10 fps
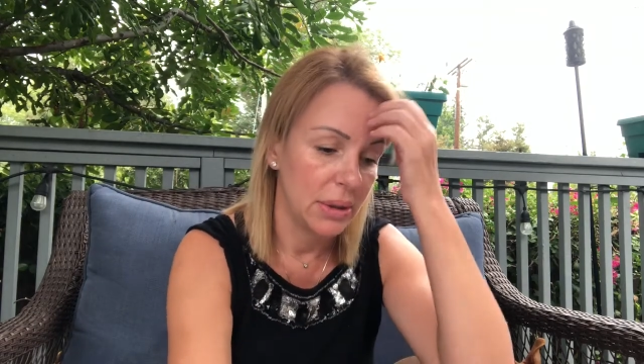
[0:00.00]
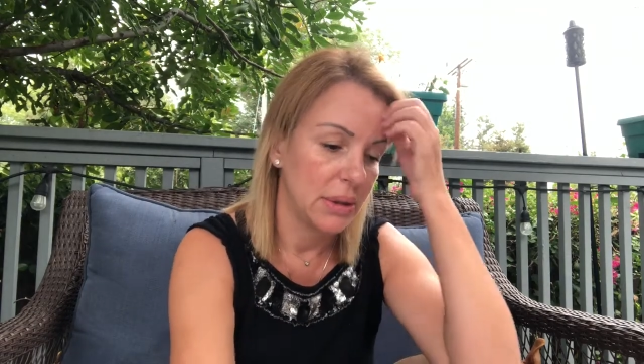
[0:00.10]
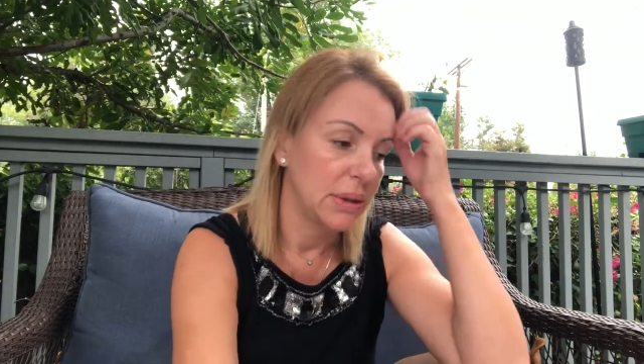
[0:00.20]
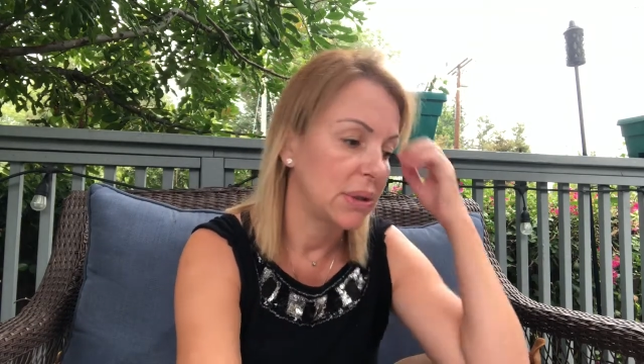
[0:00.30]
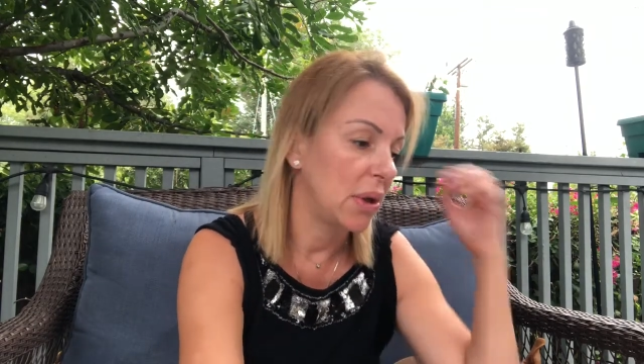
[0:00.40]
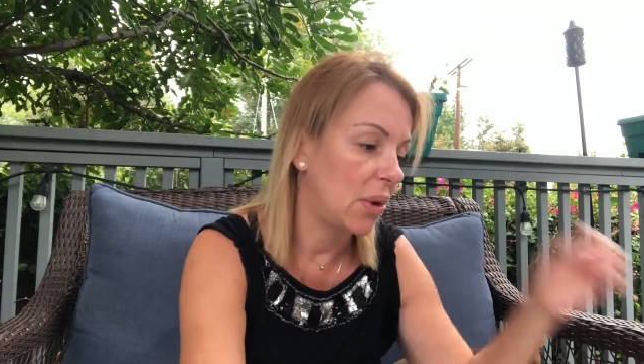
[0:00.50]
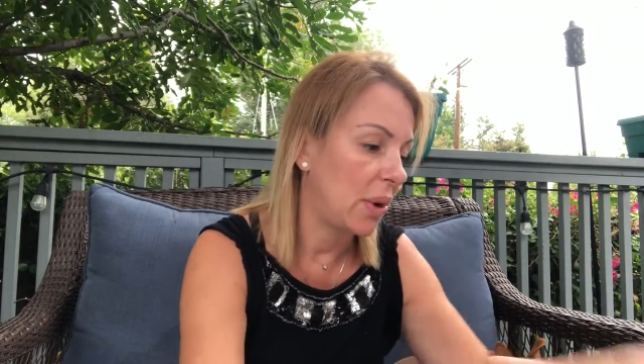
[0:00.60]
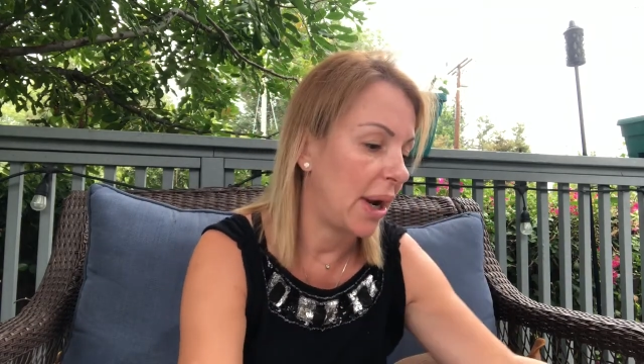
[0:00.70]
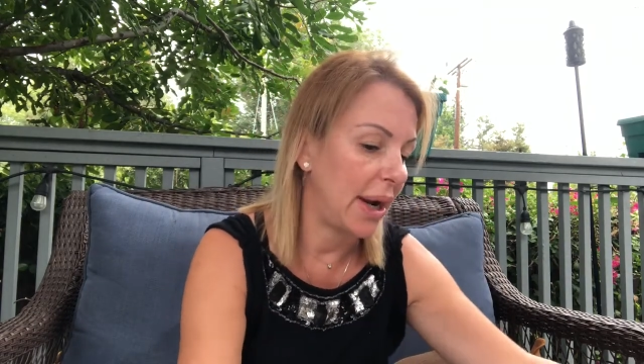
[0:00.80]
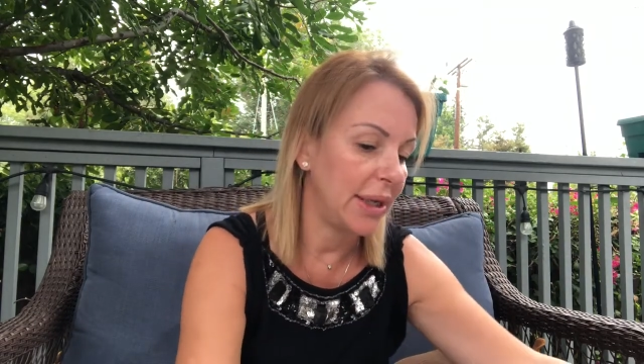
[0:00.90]
So
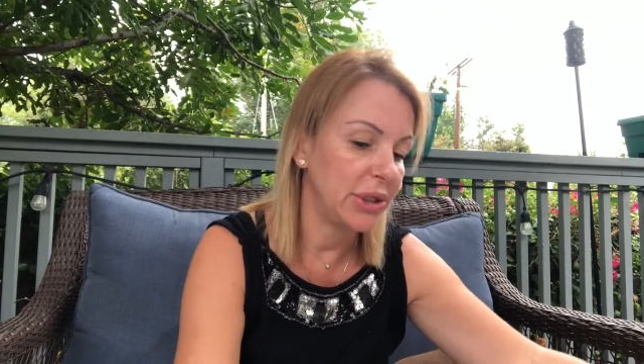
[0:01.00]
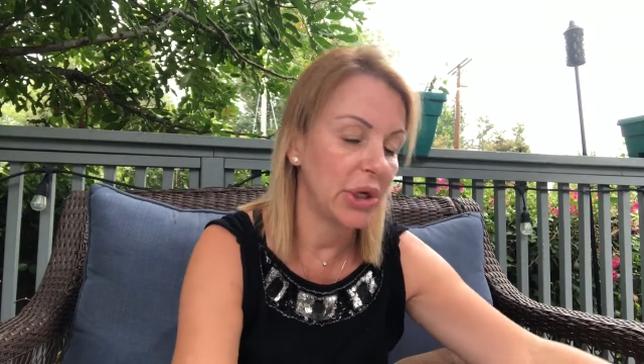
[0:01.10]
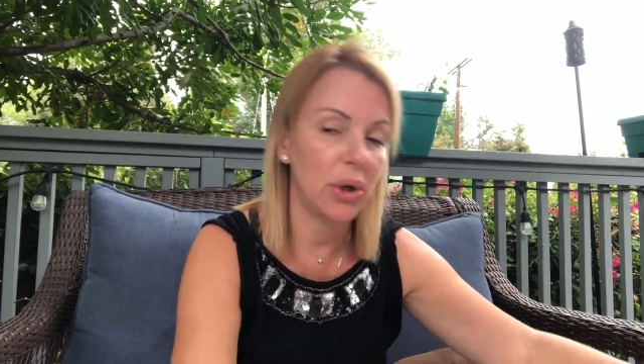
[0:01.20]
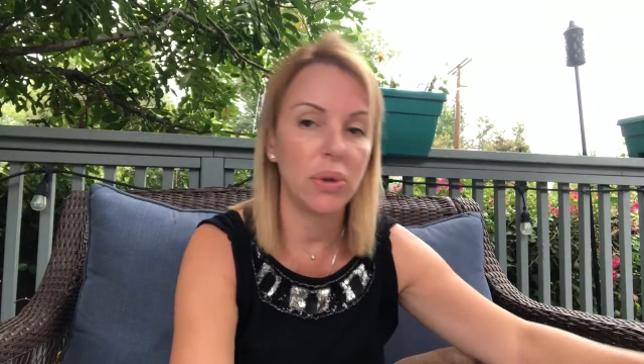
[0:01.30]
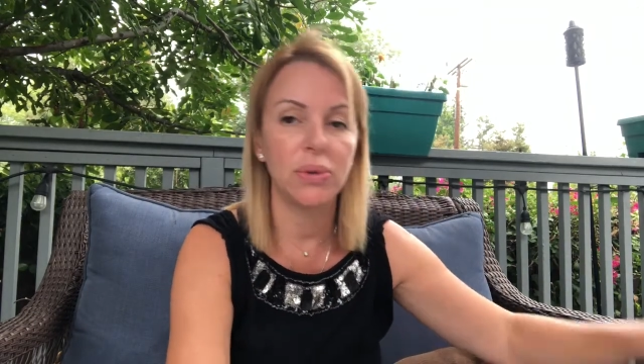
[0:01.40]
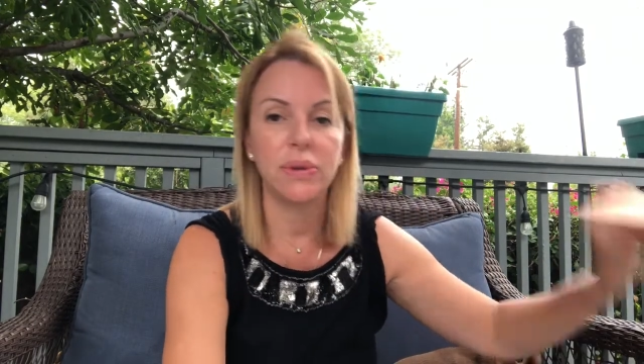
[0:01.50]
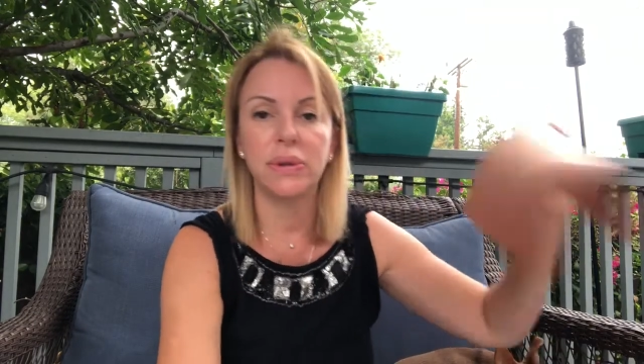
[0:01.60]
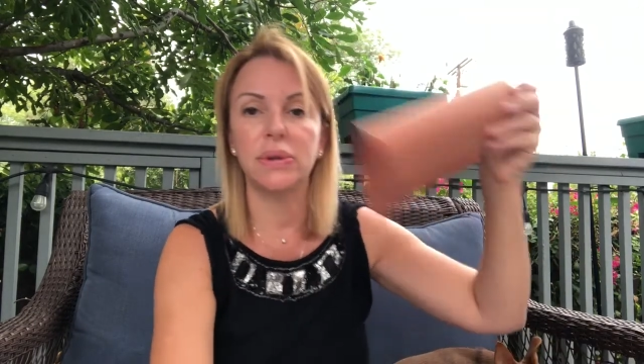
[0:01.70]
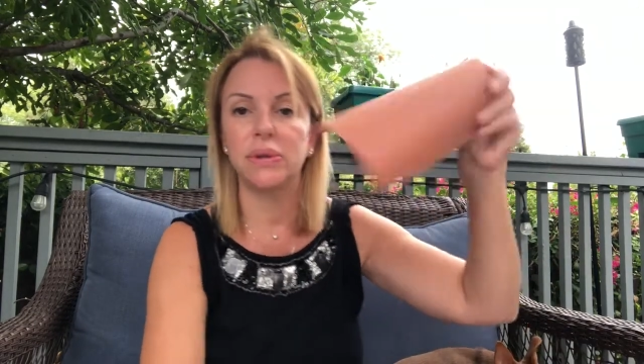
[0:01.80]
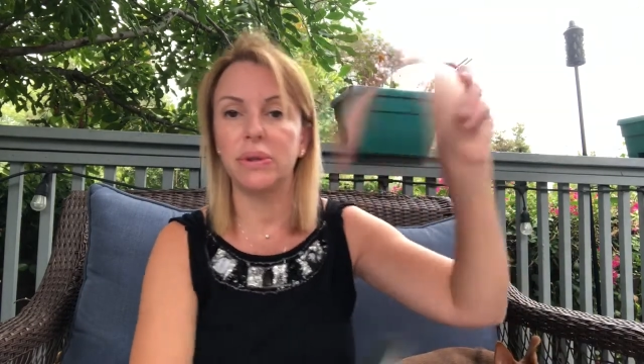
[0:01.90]
I chose
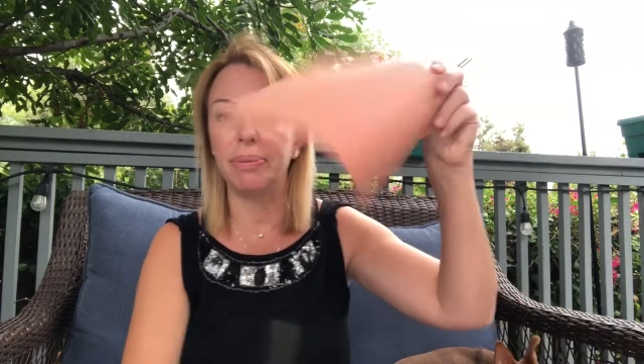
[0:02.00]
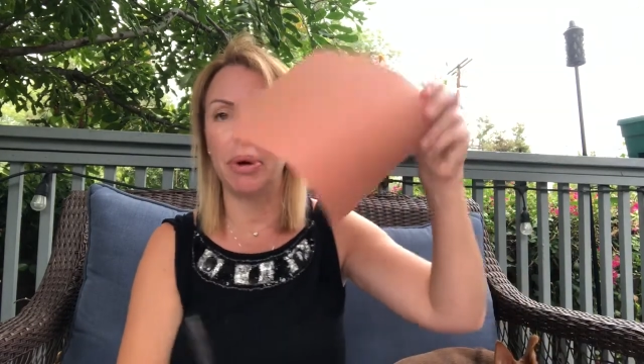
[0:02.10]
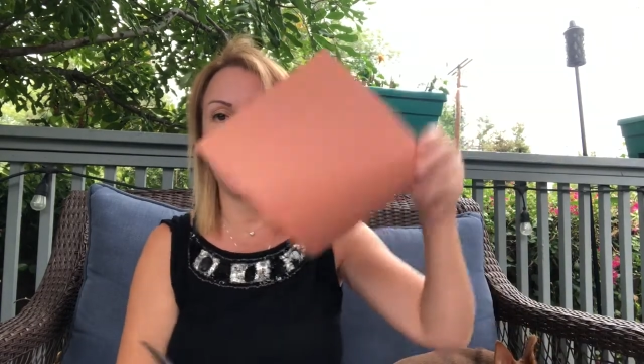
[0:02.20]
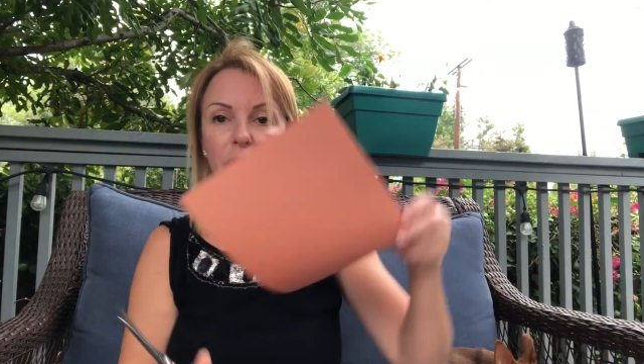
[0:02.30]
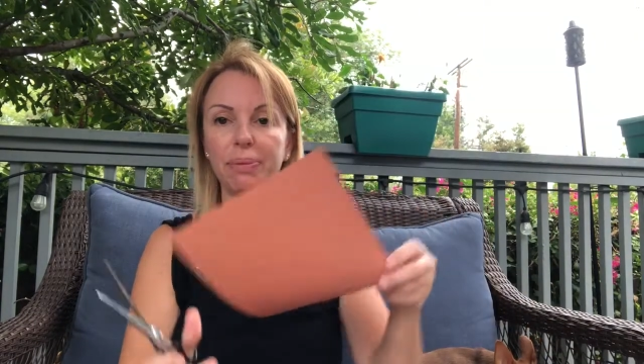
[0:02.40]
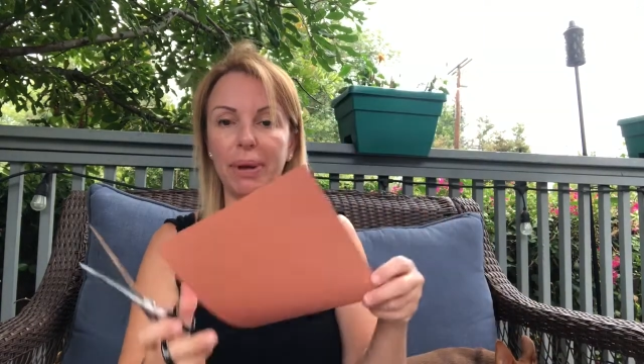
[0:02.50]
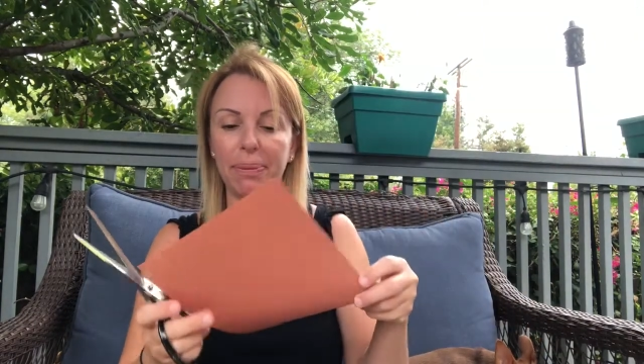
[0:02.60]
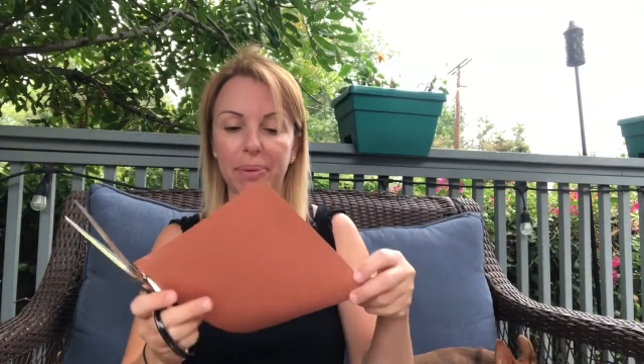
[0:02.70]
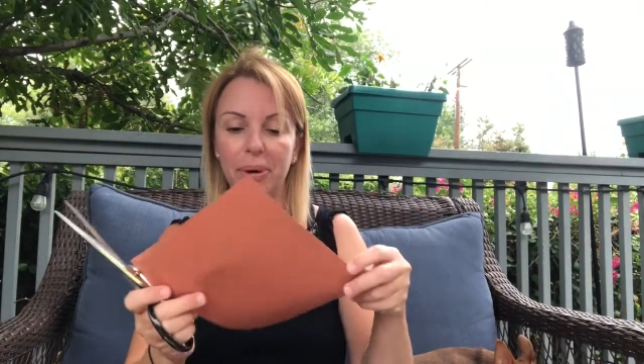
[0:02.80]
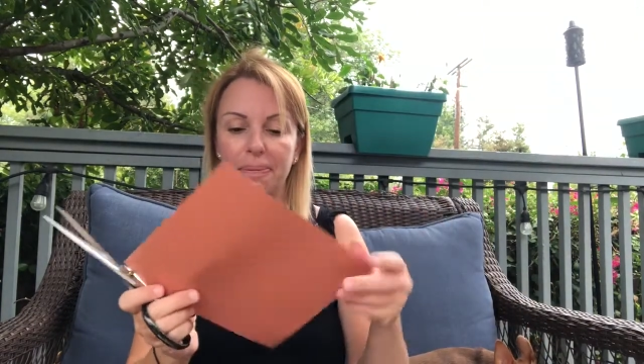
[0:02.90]
the brown
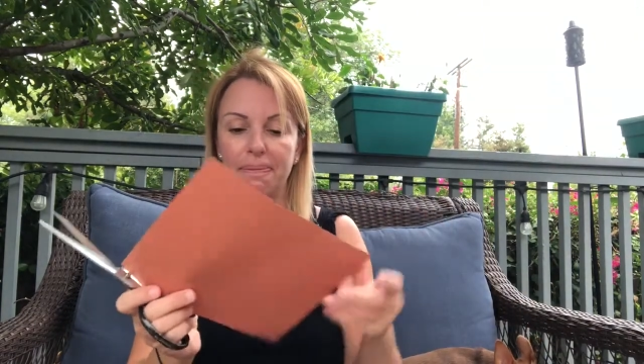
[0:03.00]
paper.